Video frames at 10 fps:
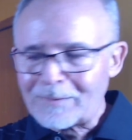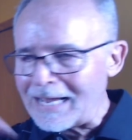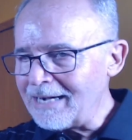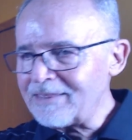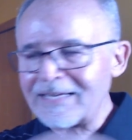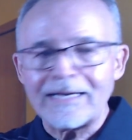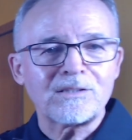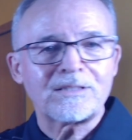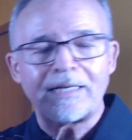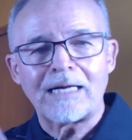anything
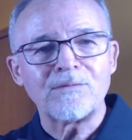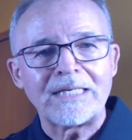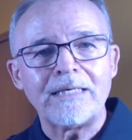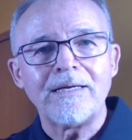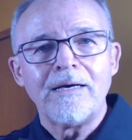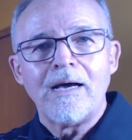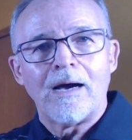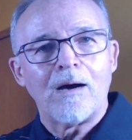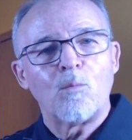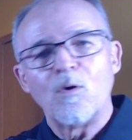else that I'll need,
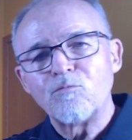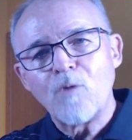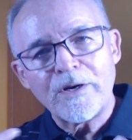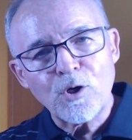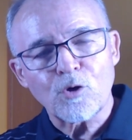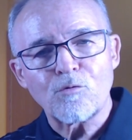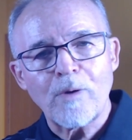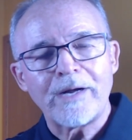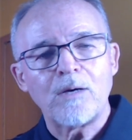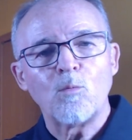we'll run your
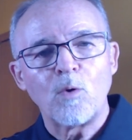credit.